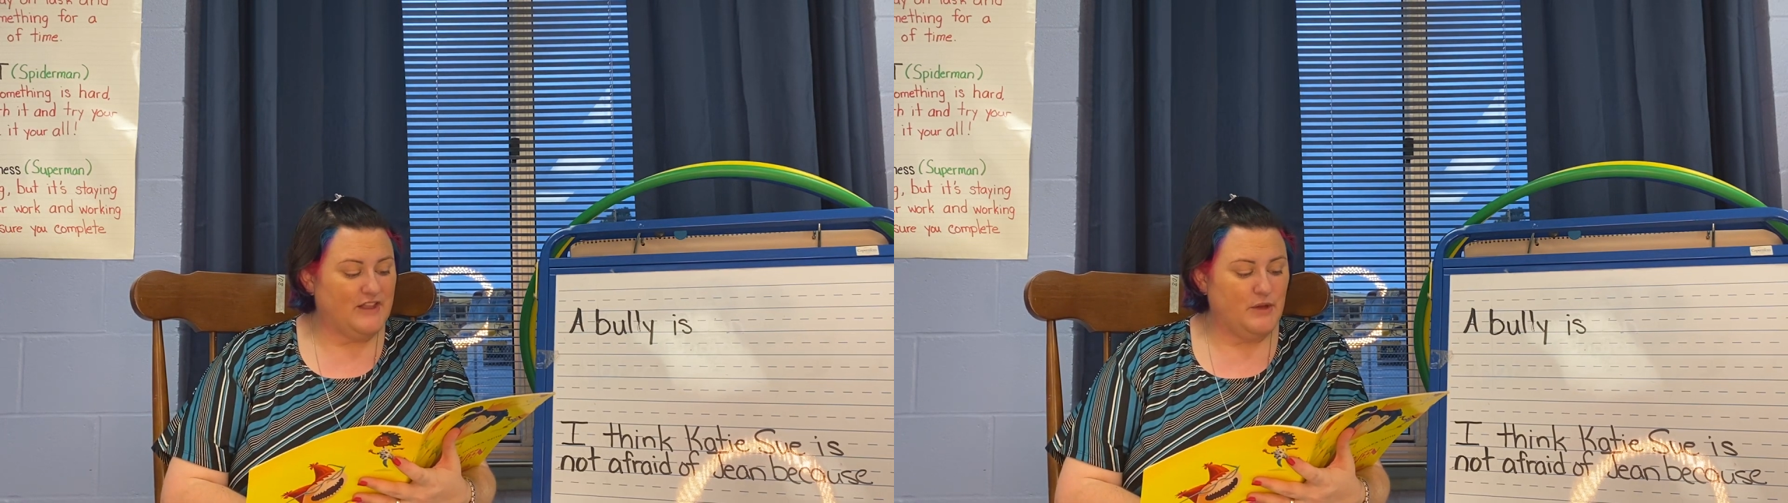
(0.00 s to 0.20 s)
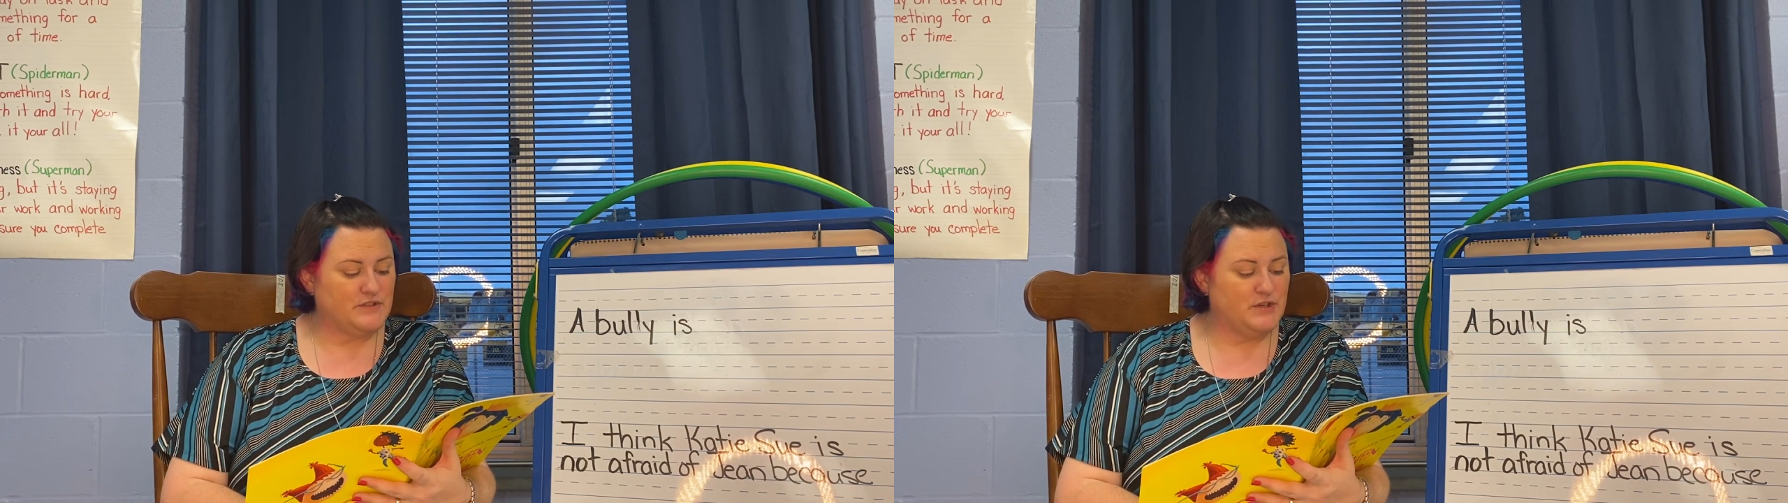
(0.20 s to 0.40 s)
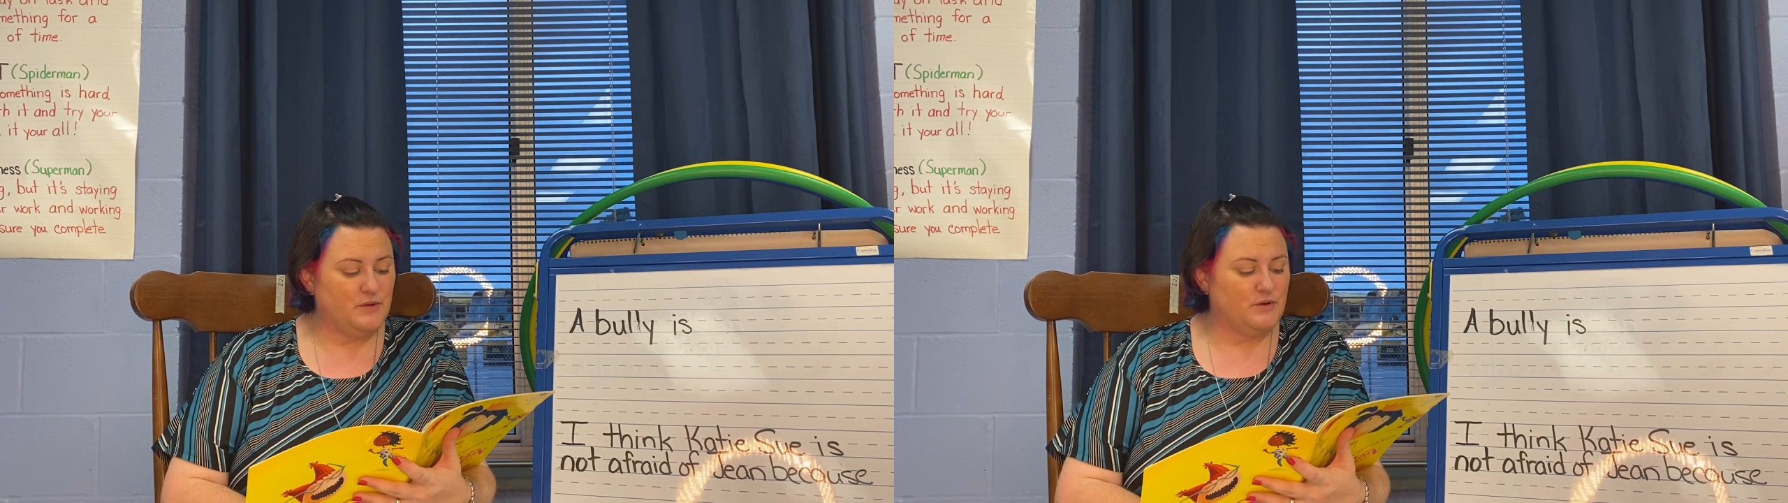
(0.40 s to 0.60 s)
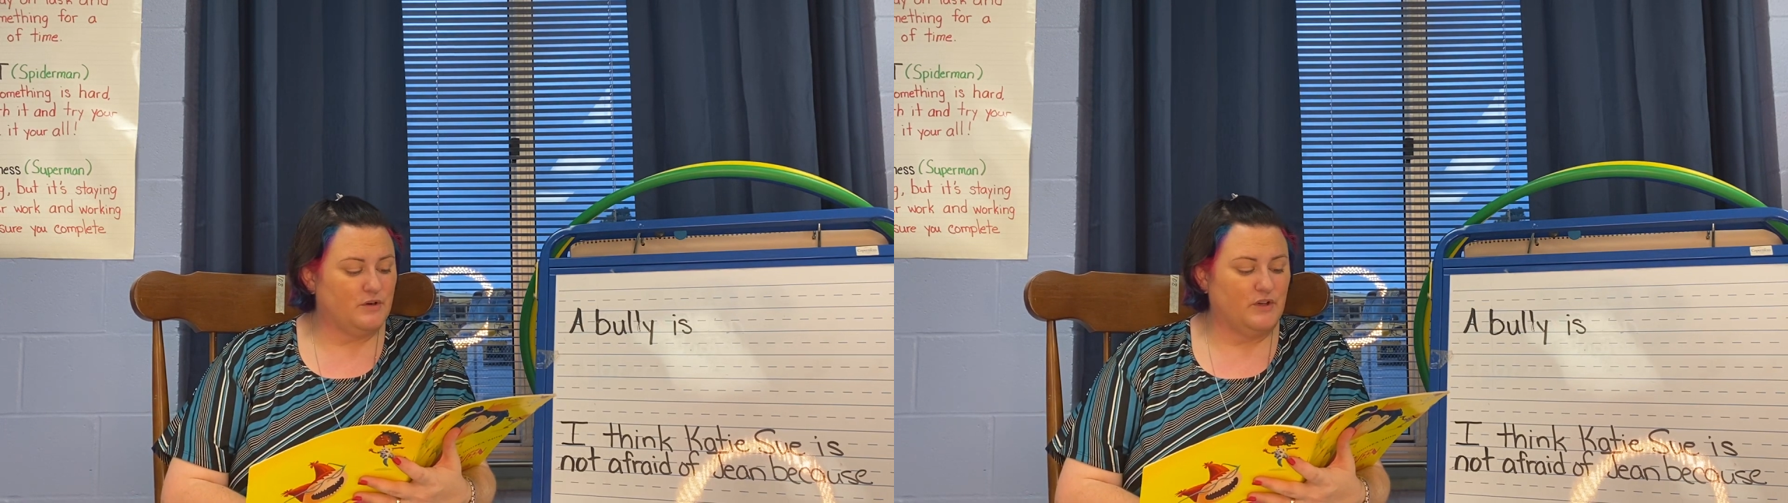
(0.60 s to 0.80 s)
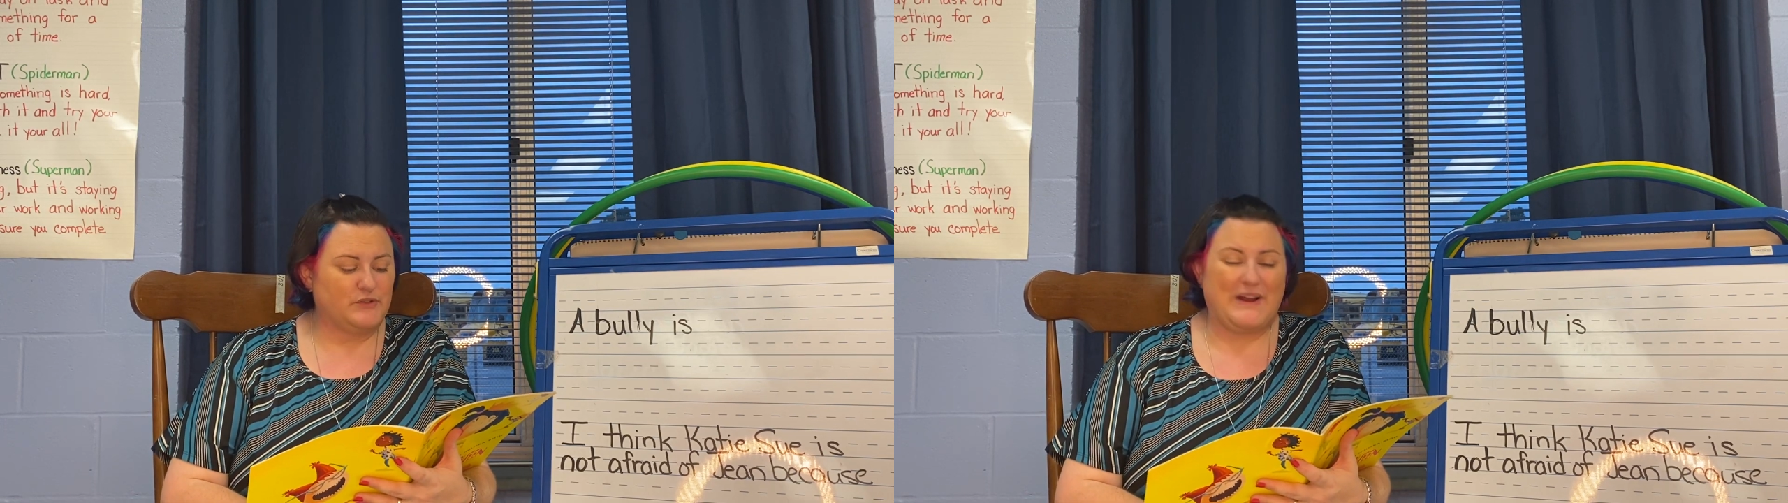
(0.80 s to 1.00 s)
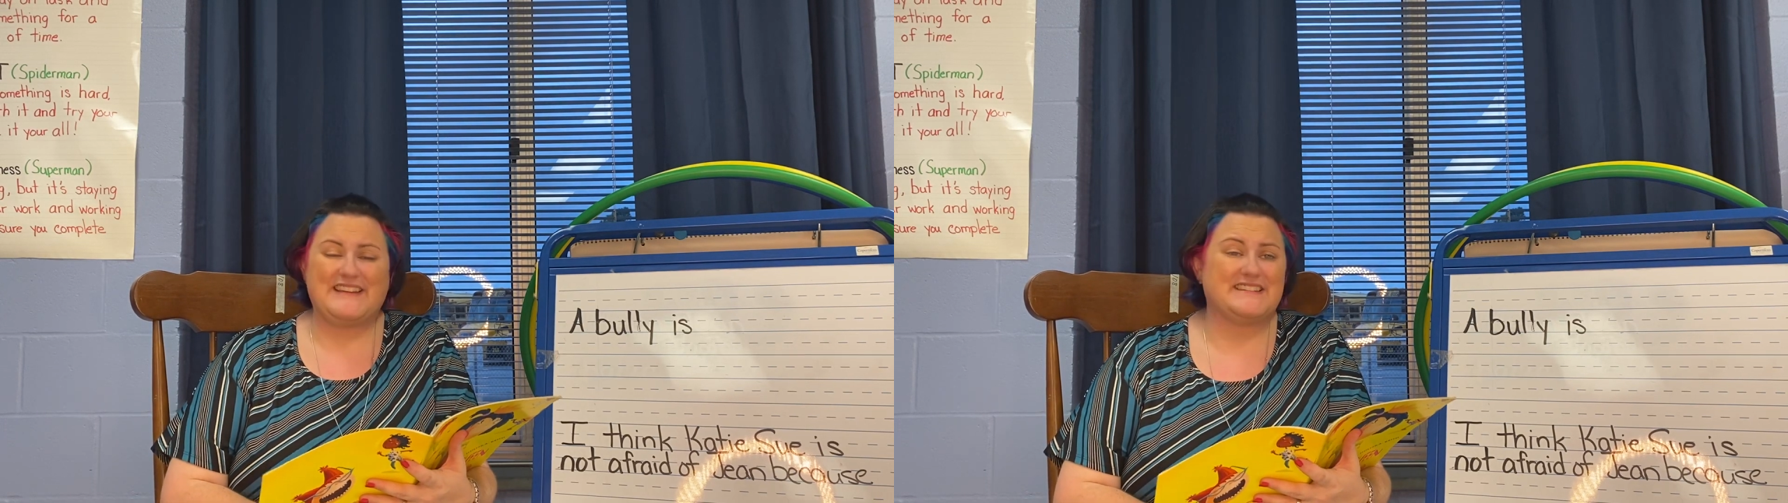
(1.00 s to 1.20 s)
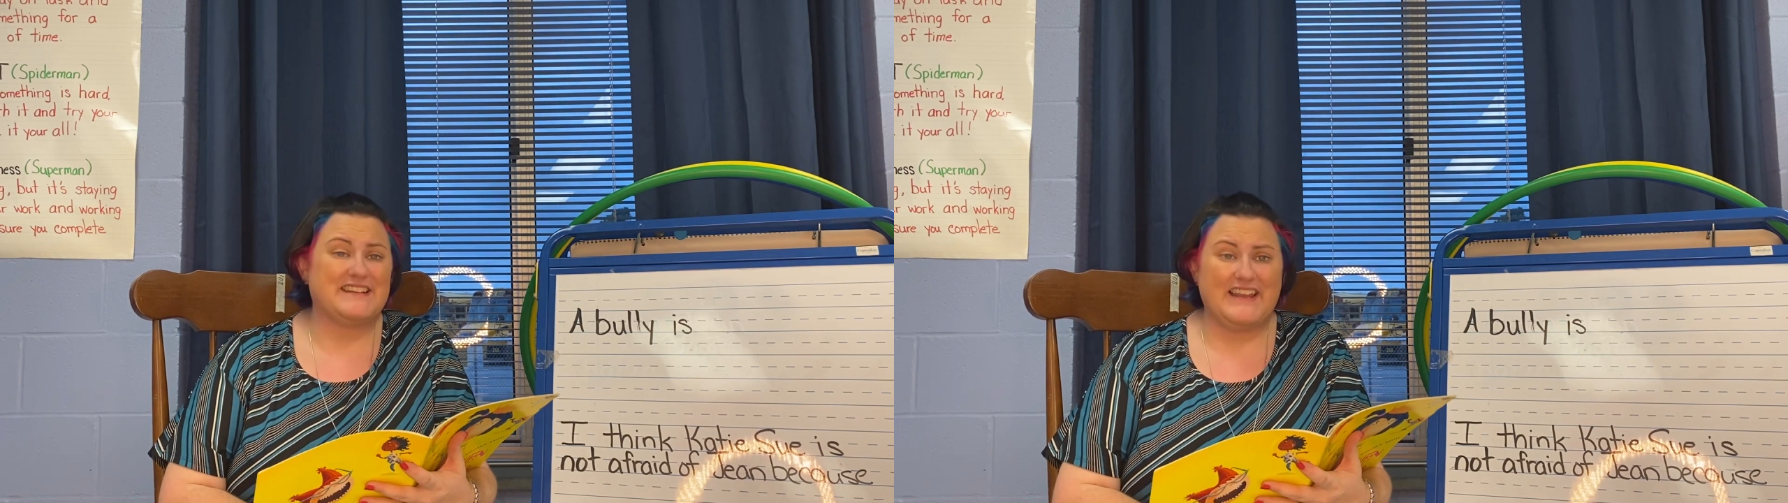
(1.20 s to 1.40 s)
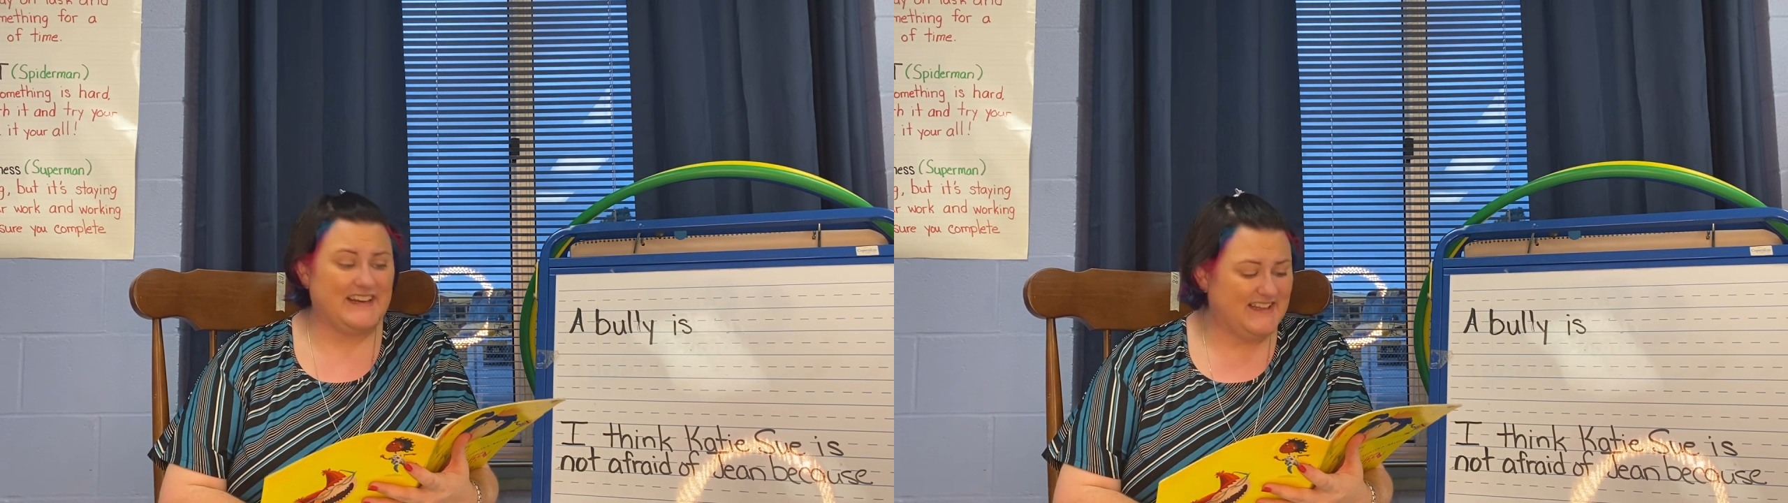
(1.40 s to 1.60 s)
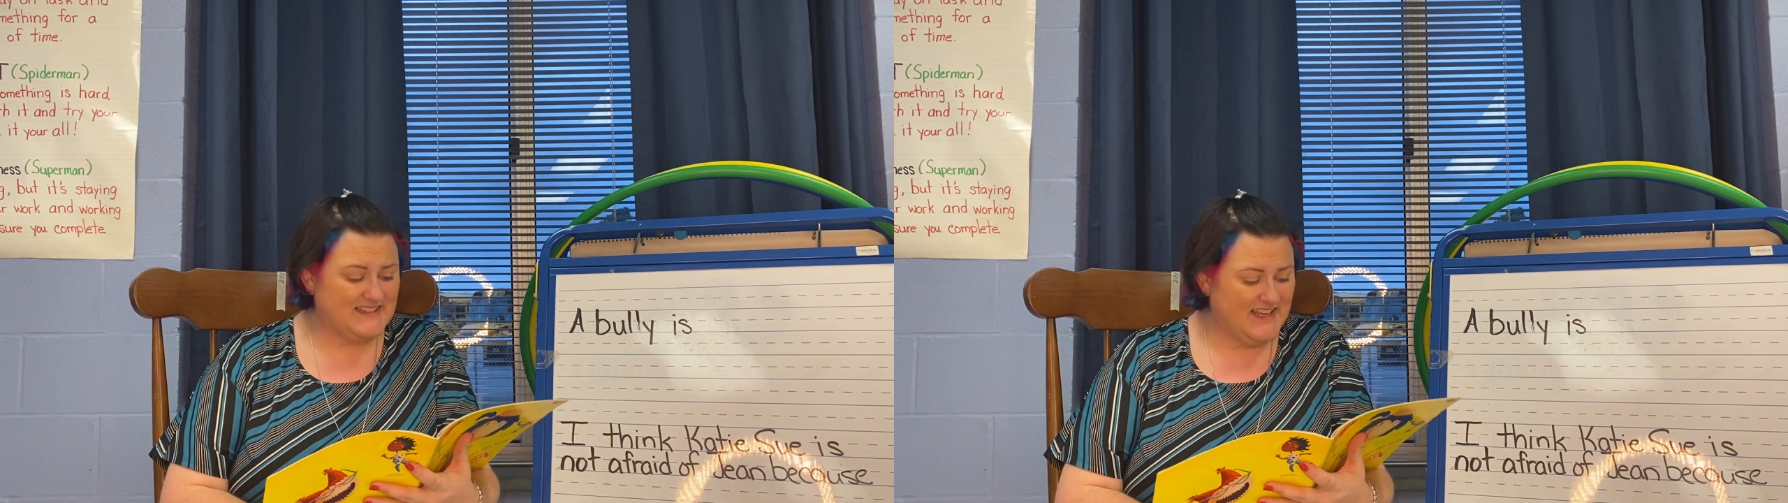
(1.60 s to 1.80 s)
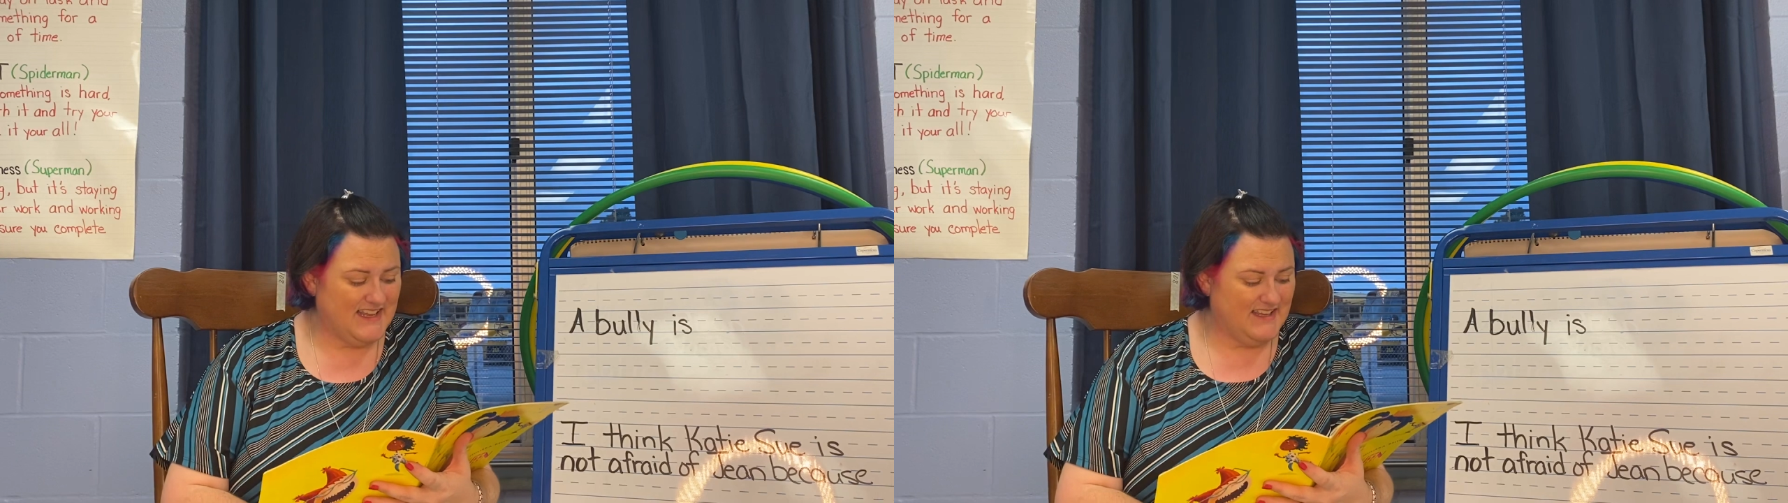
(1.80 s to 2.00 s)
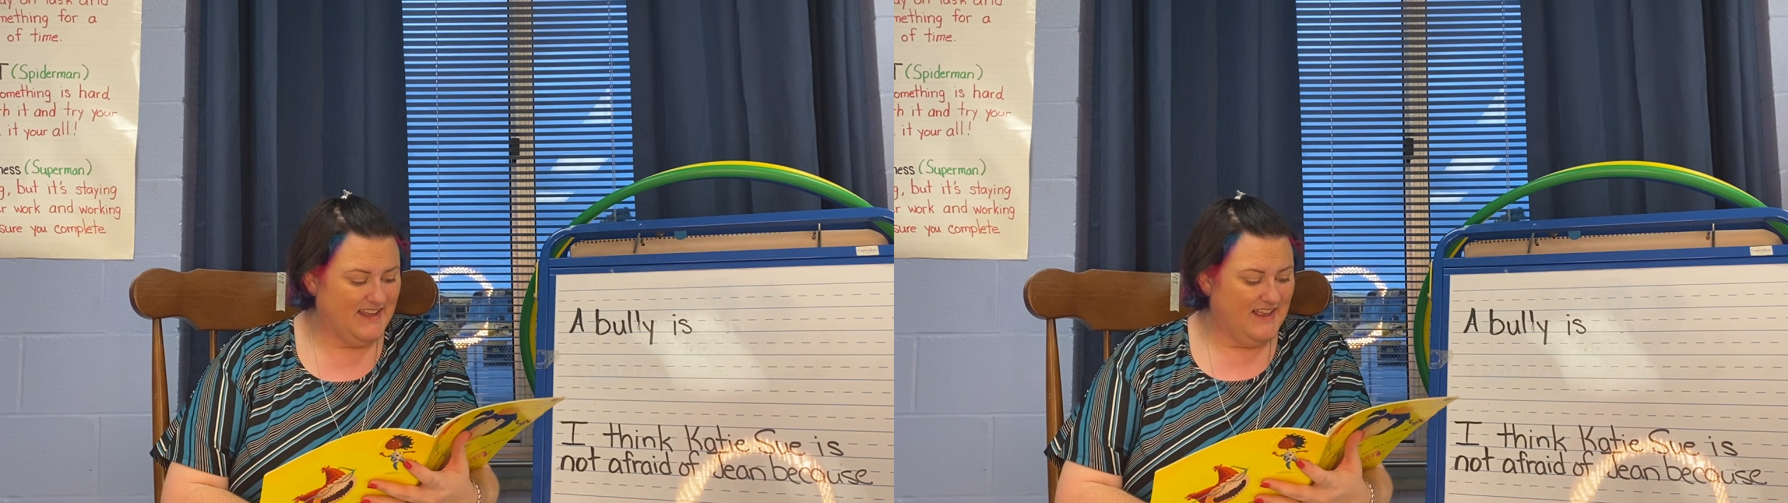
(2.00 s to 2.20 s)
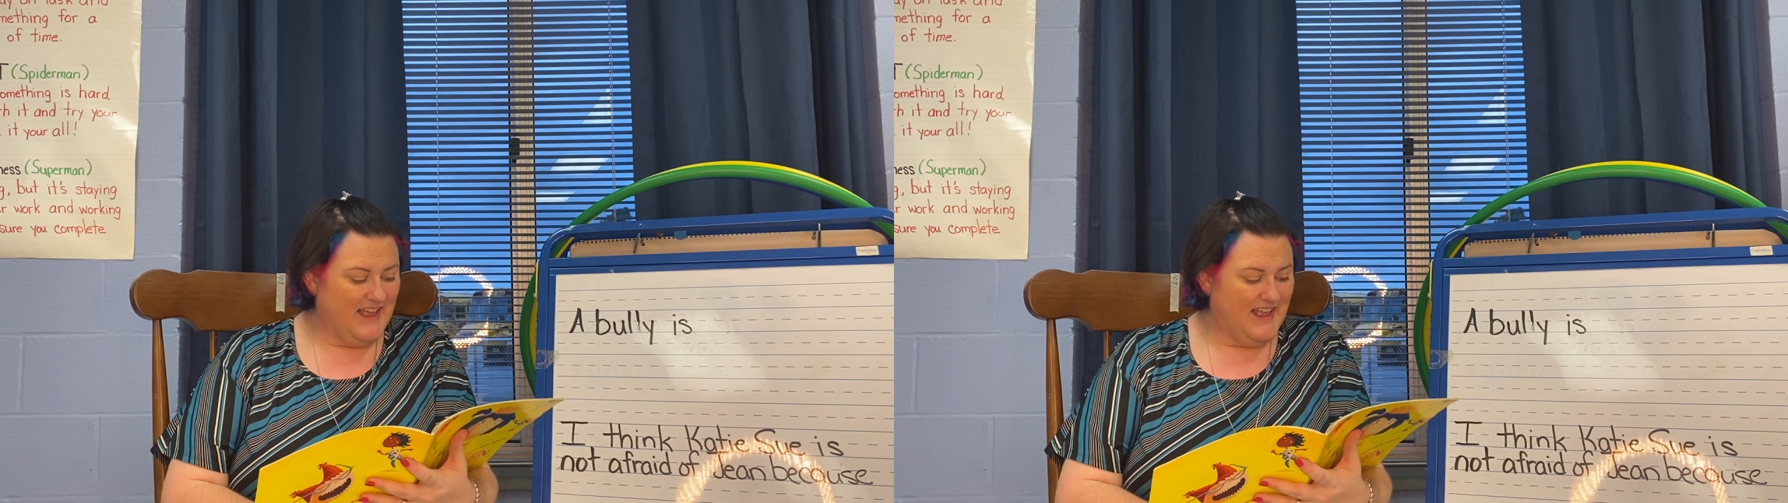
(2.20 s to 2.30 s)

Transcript: those two girls race zingety-zing